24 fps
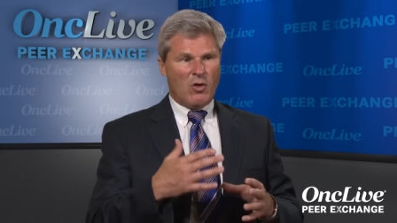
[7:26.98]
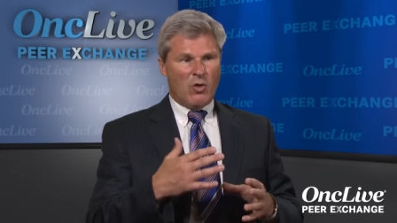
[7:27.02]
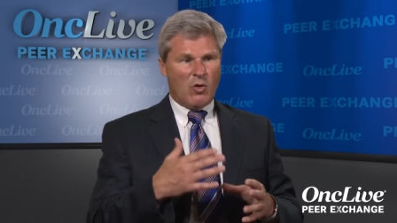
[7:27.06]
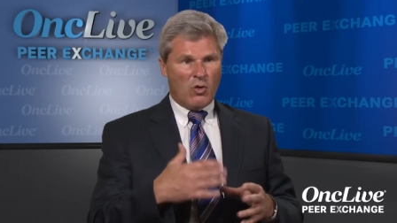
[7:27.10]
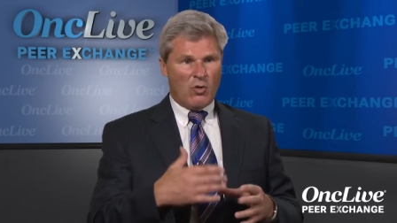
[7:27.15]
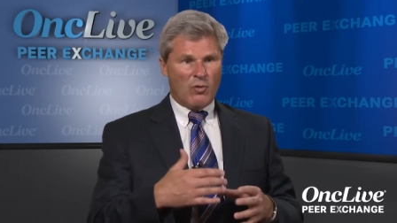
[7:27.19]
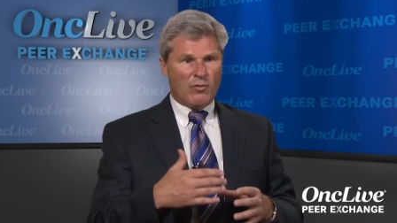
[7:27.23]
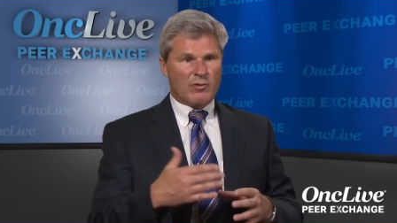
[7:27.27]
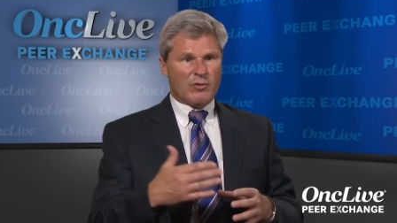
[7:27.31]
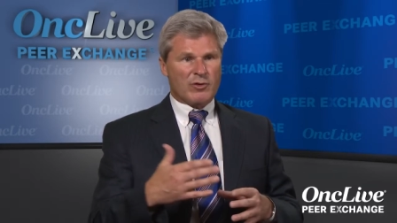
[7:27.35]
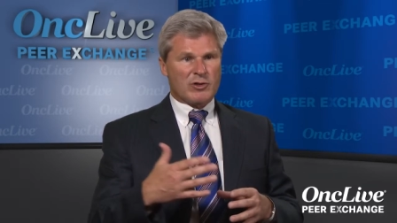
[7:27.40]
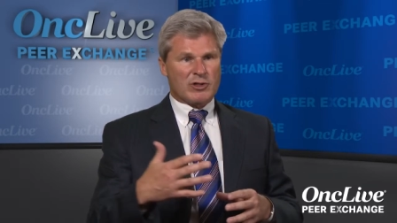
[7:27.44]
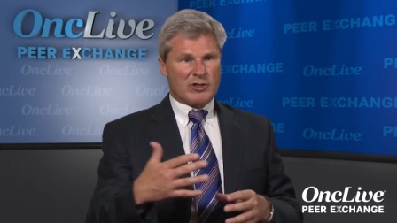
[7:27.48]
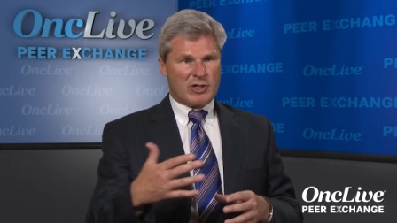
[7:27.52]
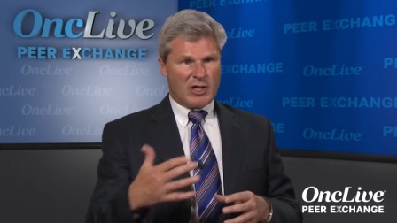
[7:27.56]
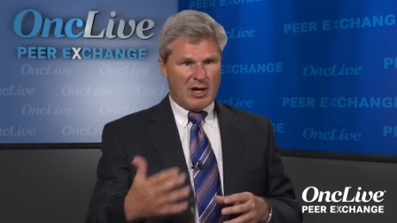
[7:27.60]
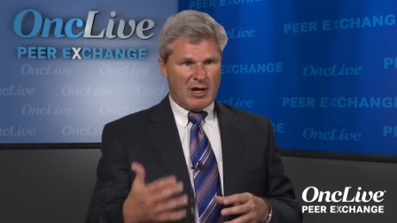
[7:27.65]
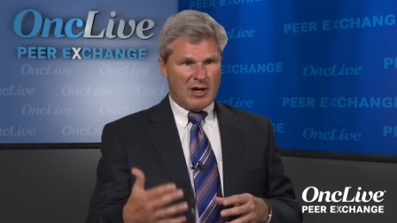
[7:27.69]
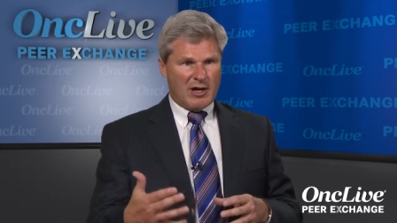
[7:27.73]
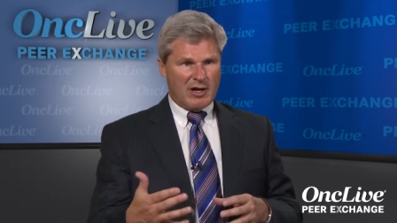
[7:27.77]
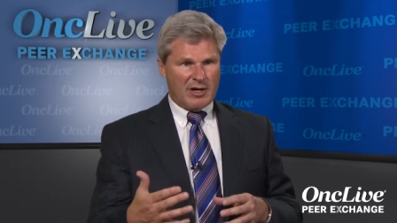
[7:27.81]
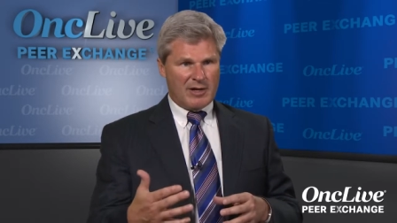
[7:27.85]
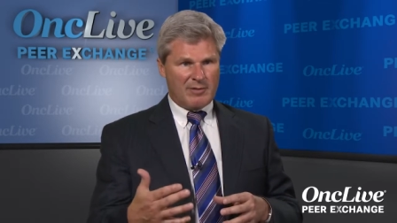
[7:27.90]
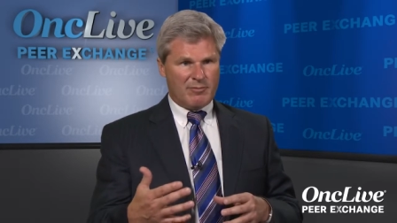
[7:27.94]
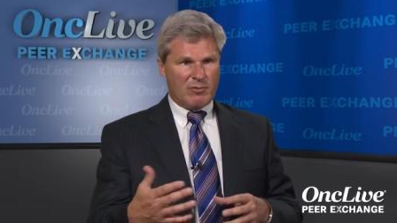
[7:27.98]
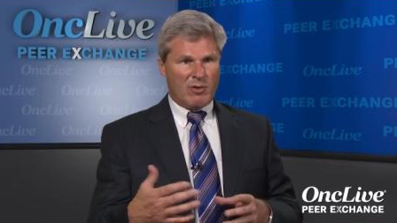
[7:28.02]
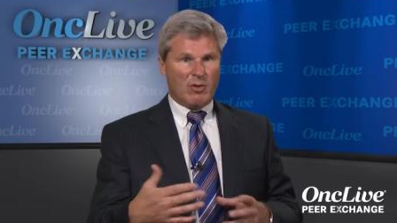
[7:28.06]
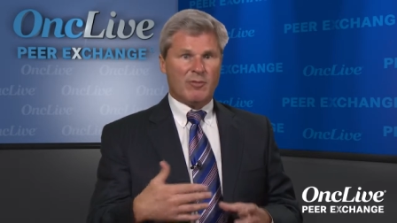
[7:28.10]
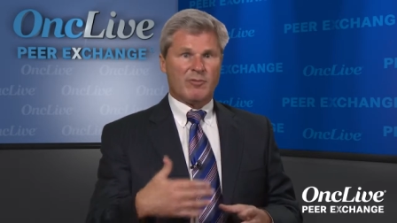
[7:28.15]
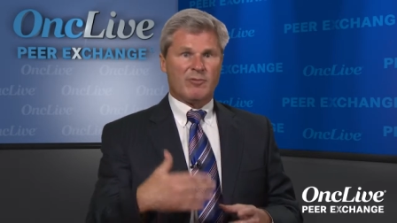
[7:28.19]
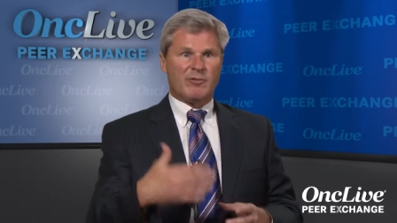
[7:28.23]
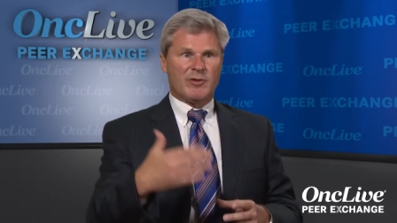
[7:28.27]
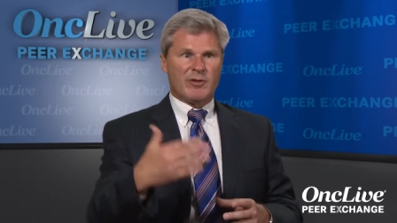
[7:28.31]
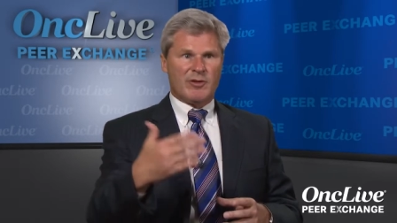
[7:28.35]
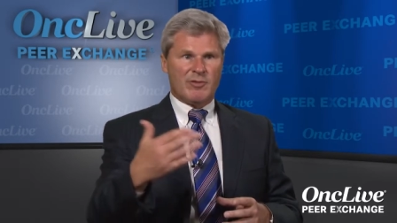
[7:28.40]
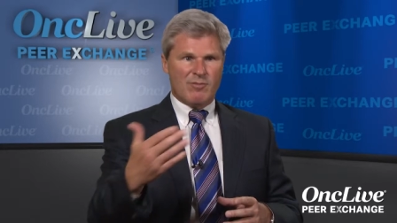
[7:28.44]
over time,
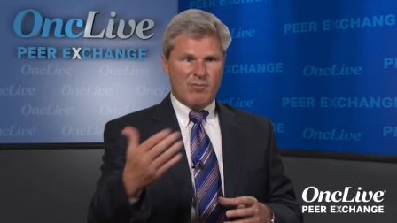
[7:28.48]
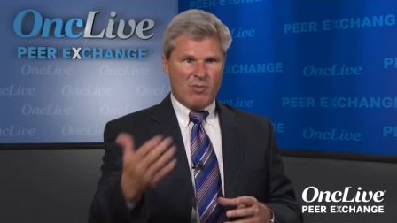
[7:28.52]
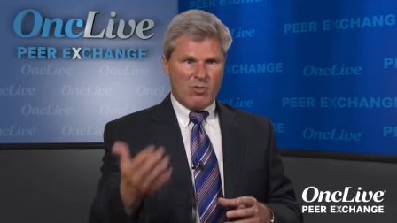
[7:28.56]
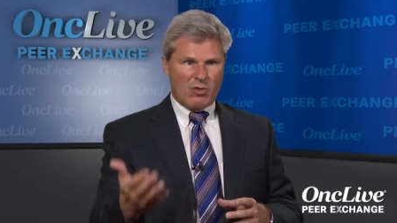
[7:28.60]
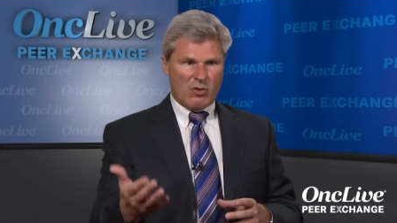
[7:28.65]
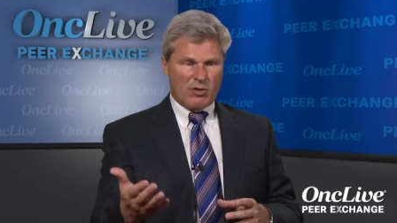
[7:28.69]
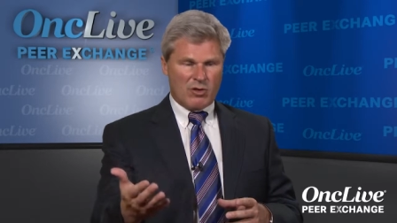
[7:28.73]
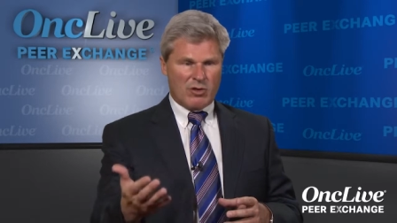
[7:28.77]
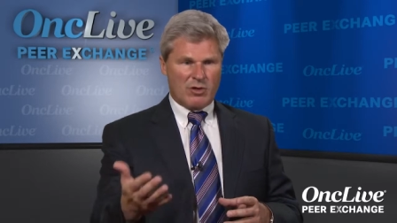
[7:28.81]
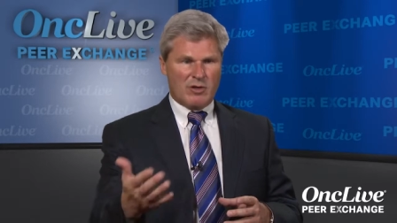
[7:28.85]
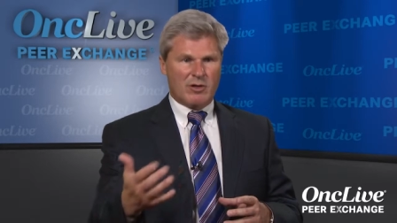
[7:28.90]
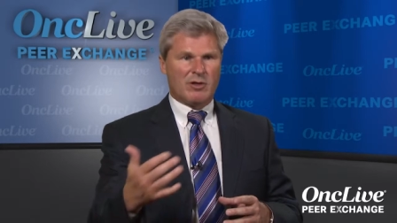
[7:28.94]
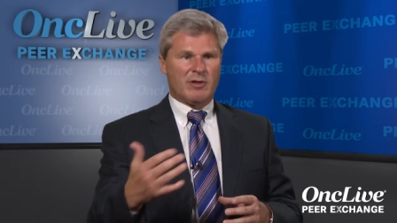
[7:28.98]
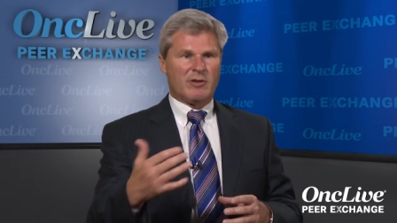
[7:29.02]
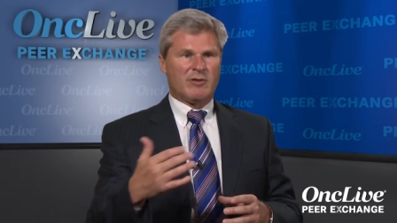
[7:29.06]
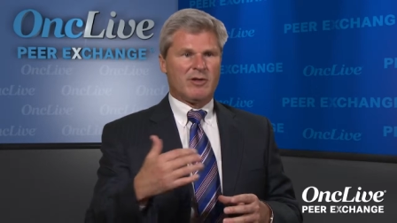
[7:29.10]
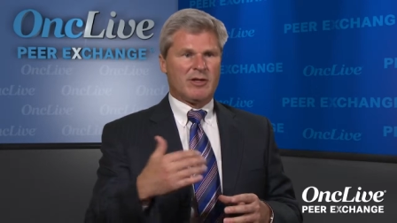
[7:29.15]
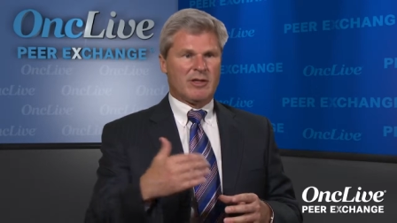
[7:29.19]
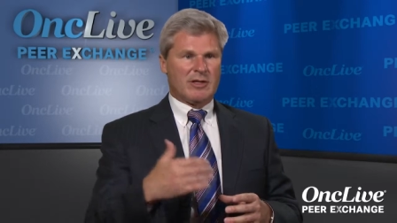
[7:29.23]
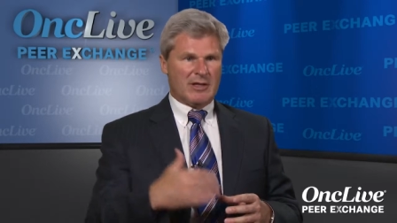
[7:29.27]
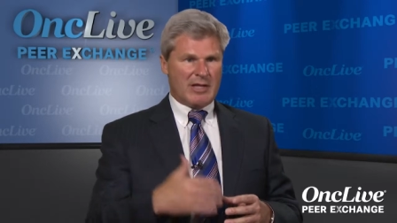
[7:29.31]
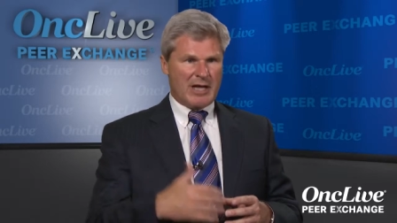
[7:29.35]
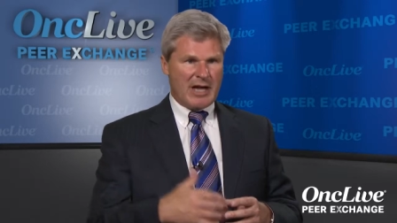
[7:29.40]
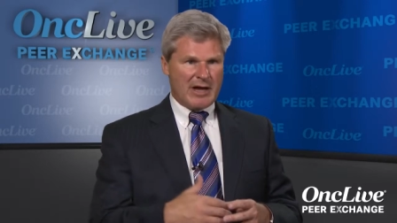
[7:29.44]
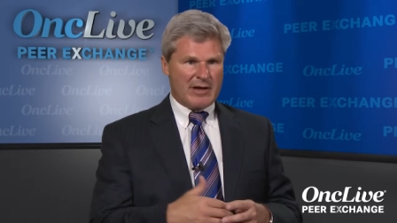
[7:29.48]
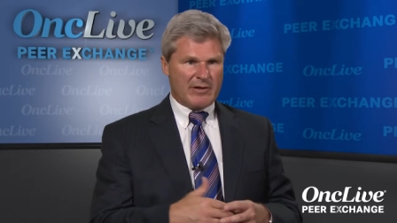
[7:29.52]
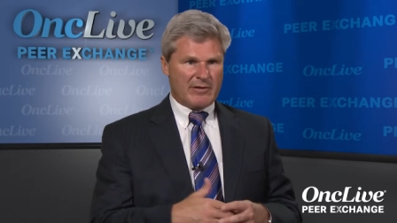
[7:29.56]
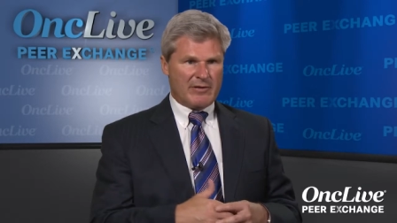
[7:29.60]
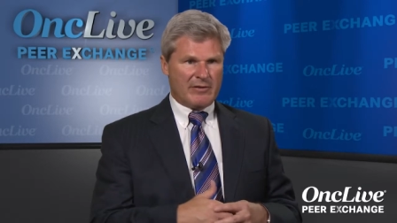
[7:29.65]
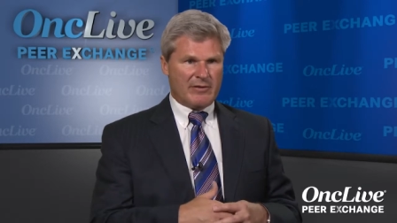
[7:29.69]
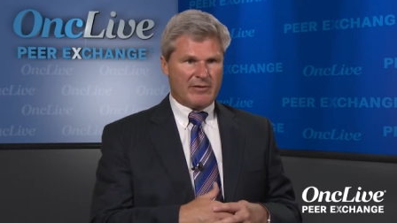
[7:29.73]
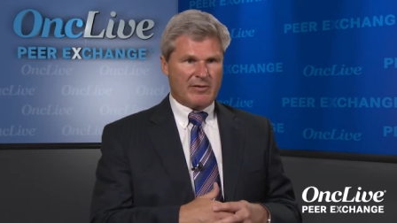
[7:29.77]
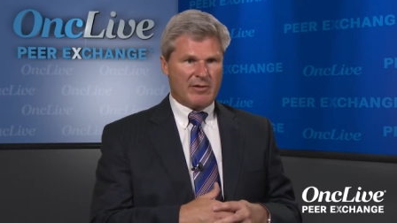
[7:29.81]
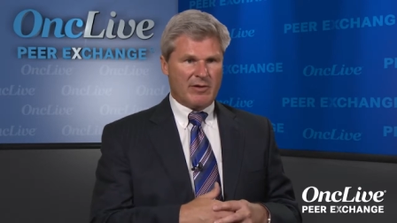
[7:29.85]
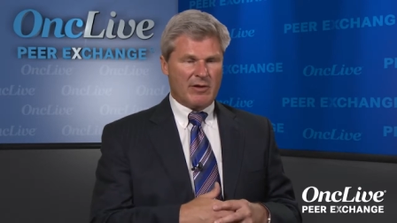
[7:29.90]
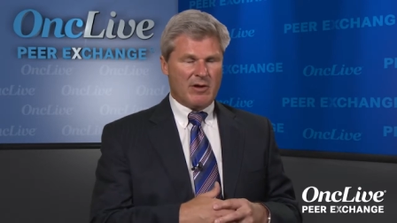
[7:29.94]
hopefully more than
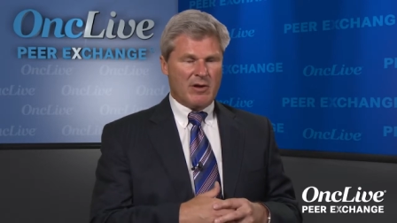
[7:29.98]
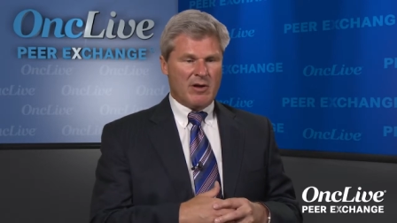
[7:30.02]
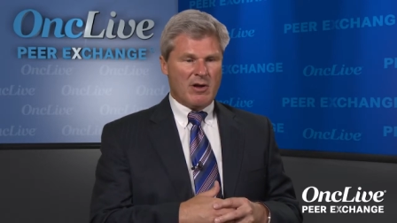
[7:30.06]
less,